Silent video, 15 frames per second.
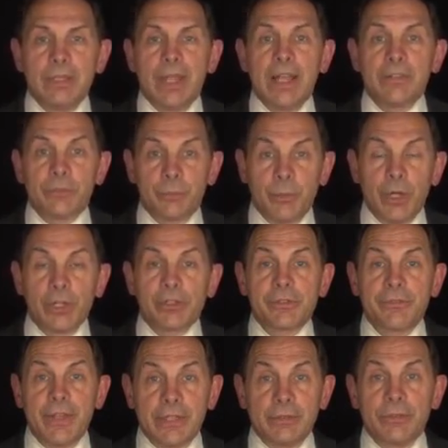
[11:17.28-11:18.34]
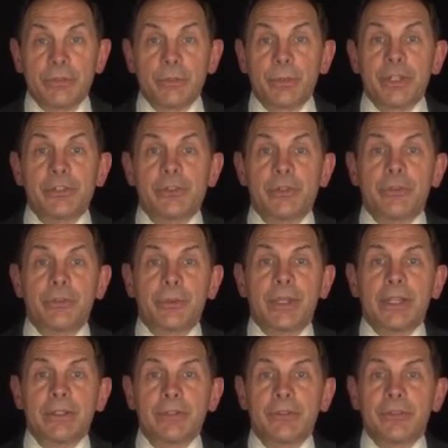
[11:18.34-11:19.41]
Last March, veterans were issued
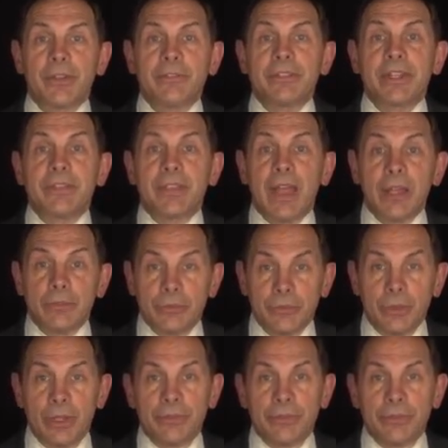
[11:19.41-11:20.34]
370,000